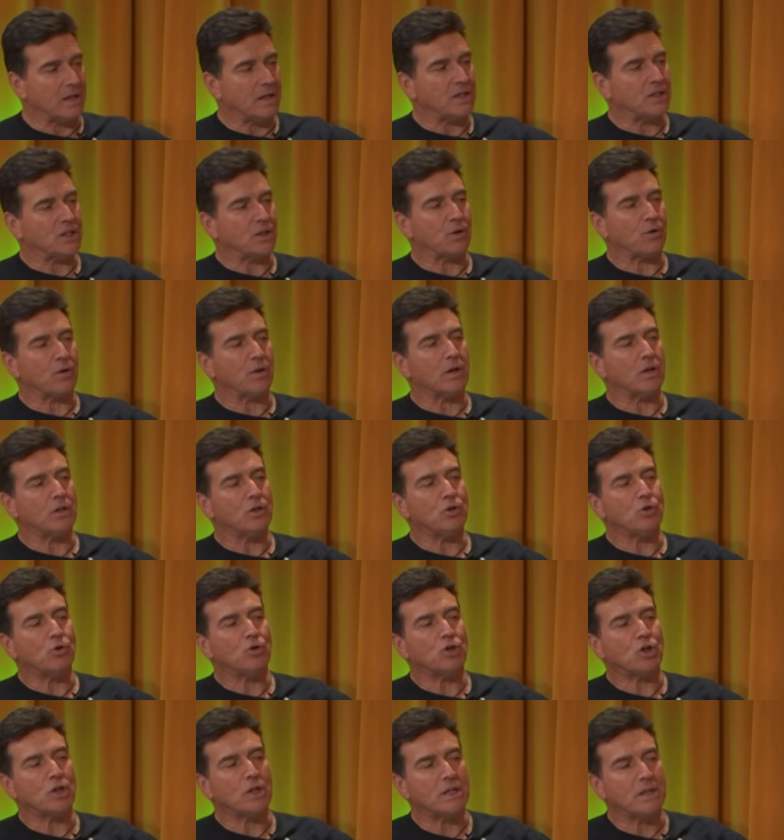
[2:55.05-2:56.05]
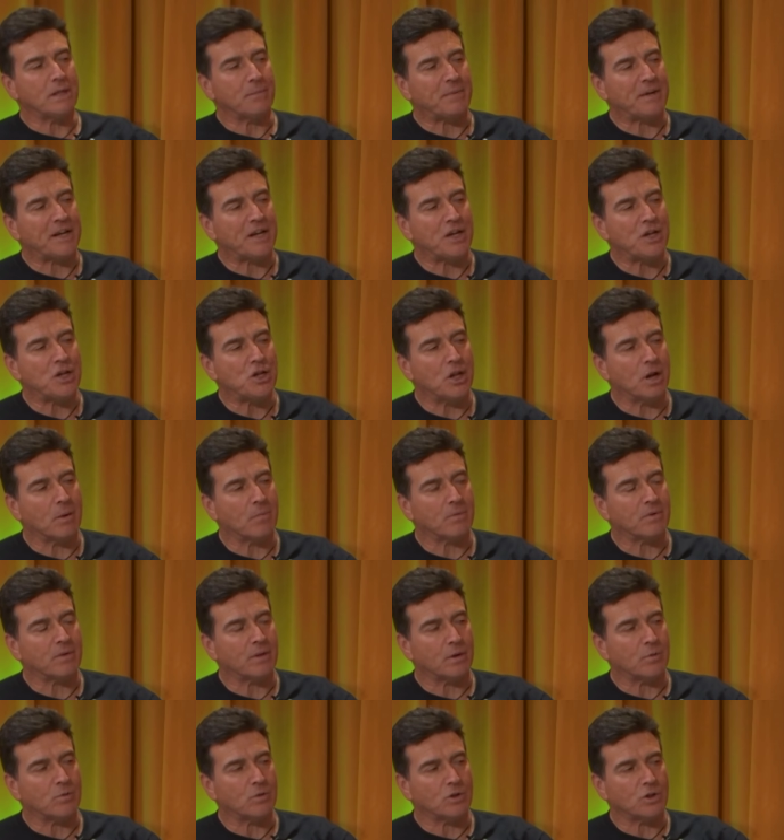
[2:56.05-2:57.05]
is there usually a limited number
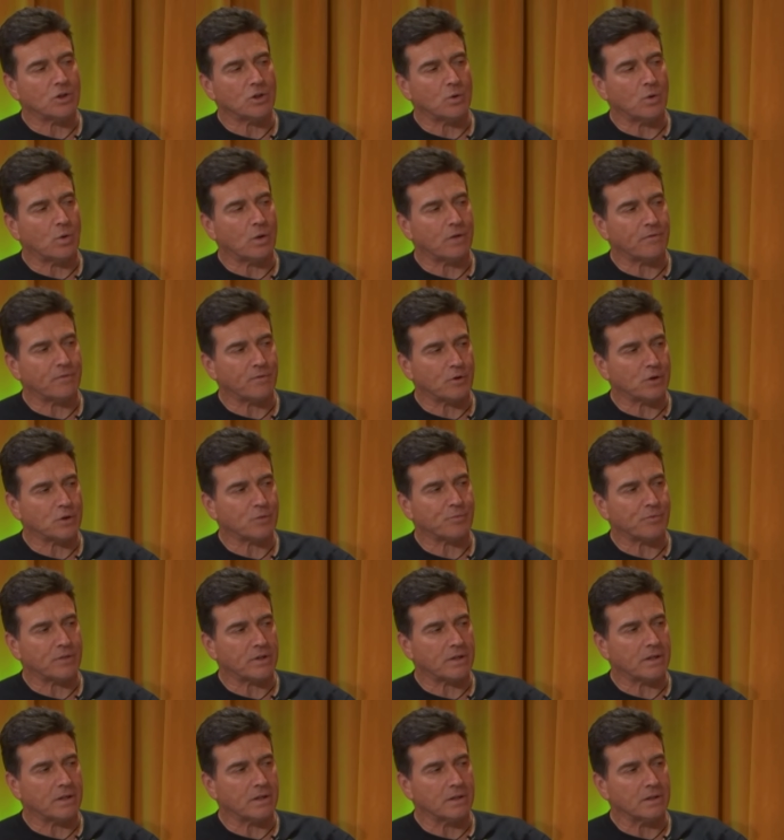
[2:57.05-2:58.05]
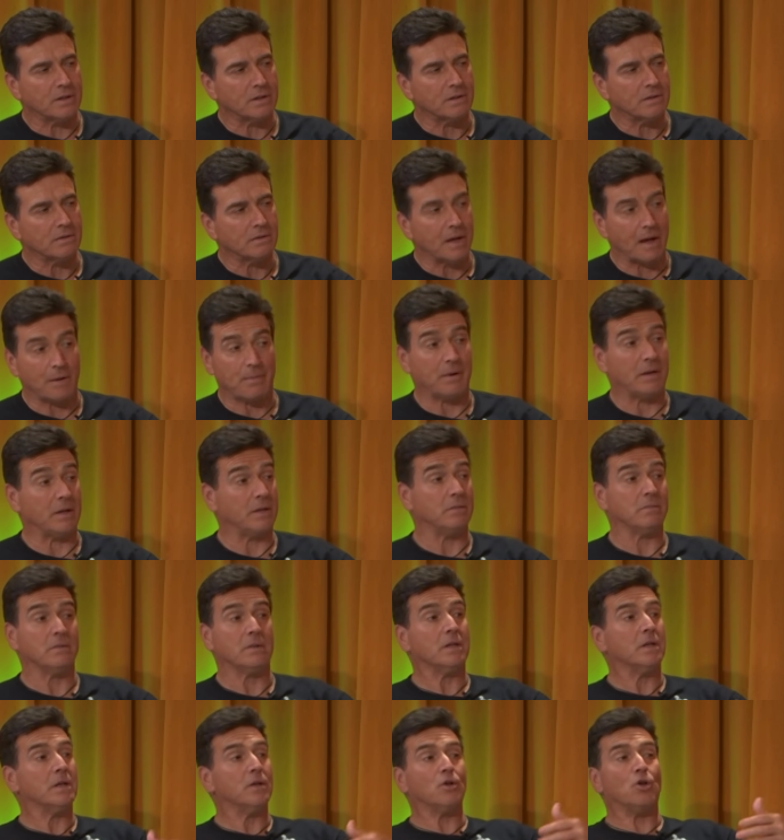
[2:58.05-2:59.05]
they will do on a first printing? I mean,
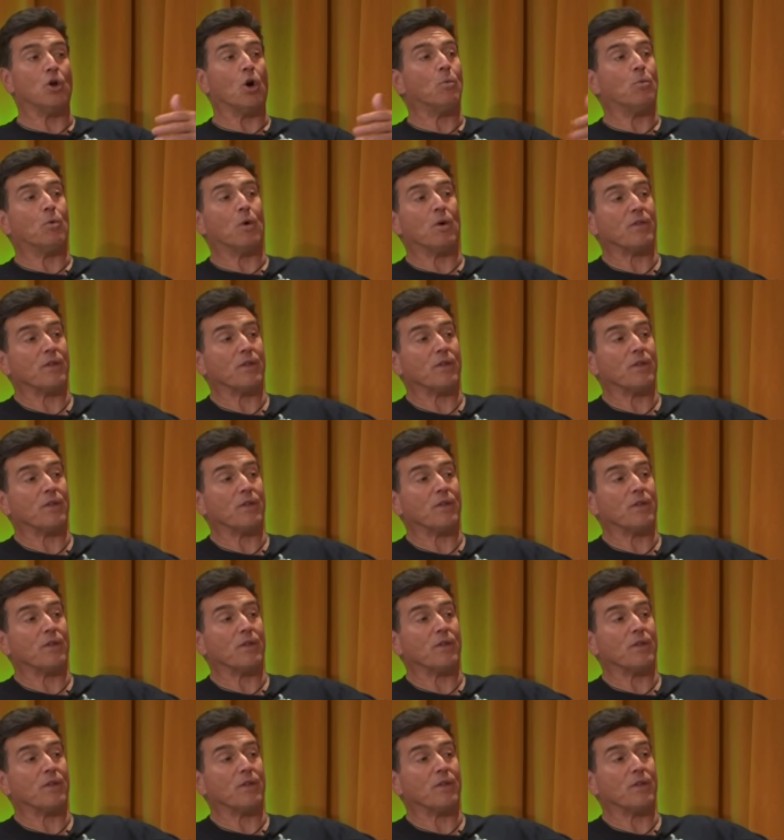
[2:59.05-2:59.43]
well, the first no more